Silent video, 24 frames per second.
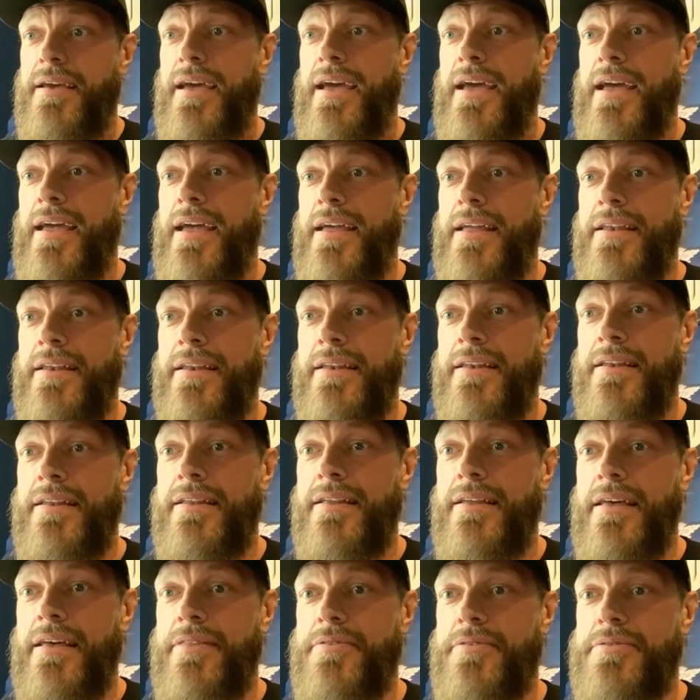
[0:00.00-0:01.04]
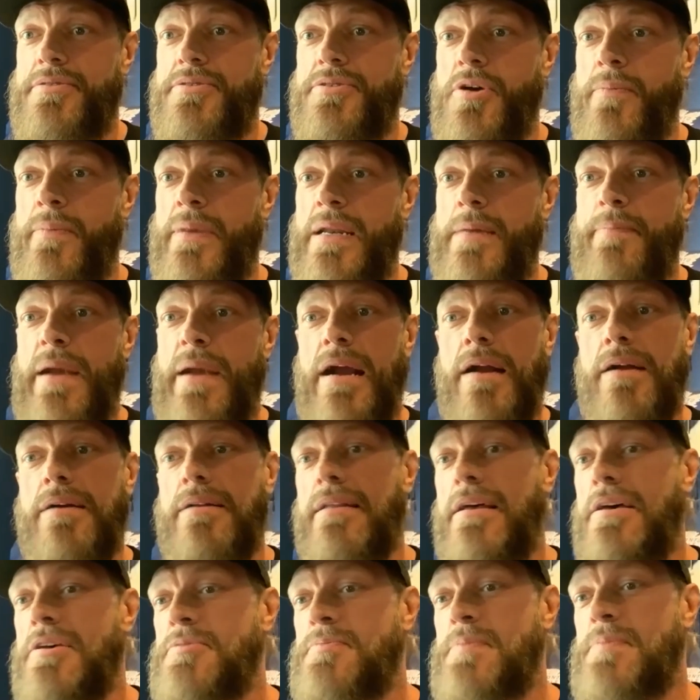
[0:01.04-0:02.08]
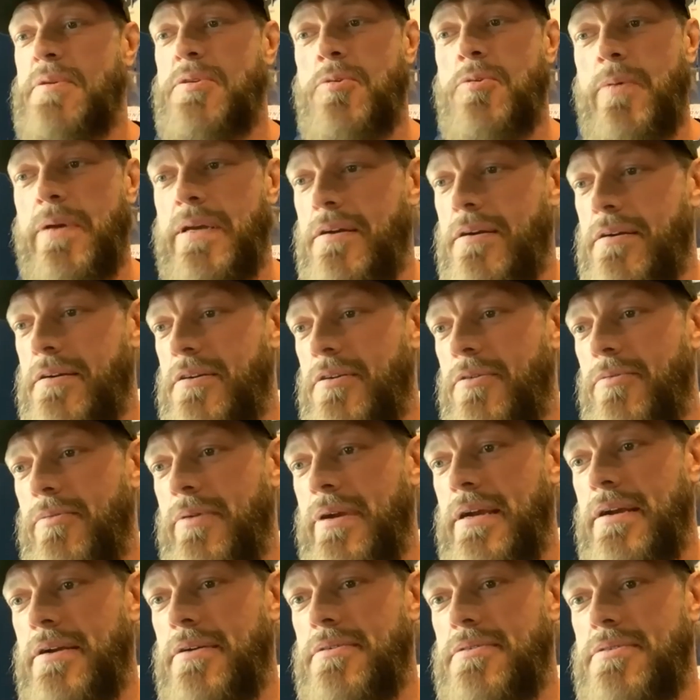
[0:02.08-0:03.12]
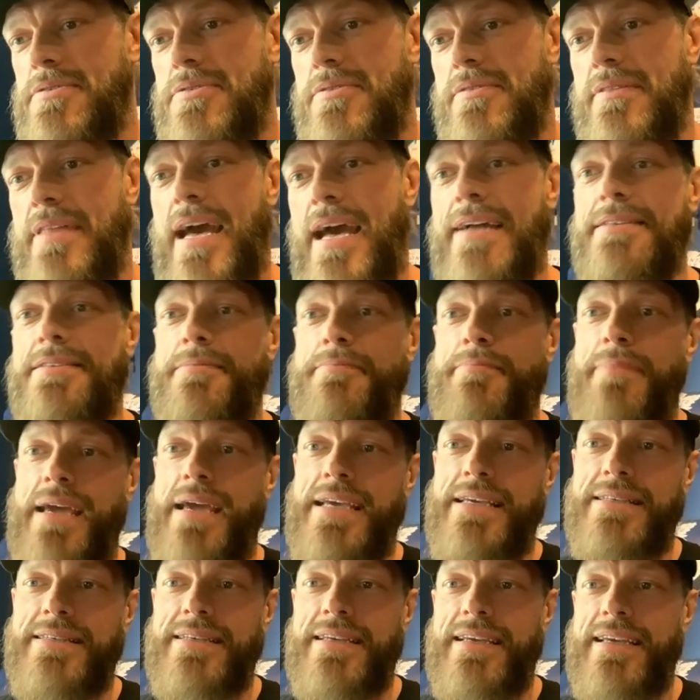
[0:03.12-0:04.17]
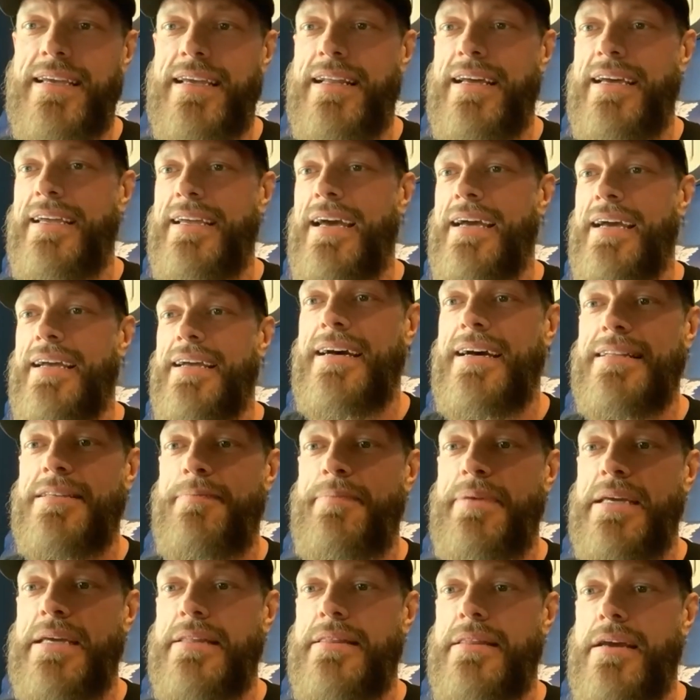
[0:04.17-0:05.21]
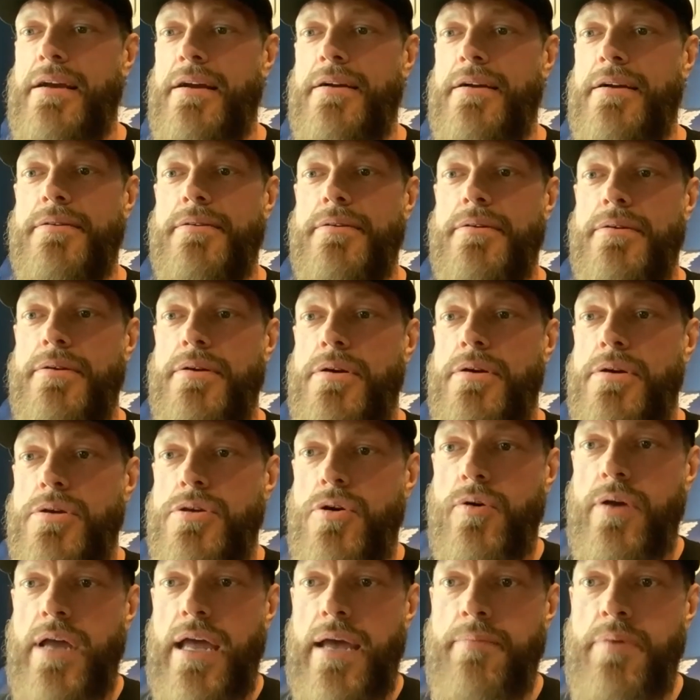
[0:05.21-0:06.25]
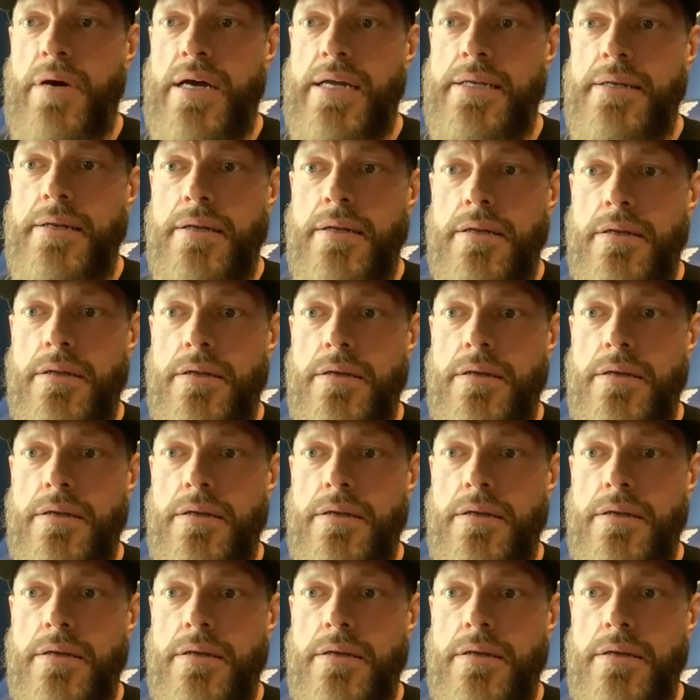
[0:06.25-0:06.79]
And there's so many parallels between our careers. So that's amazing. And I got to be in there. You okay, bud?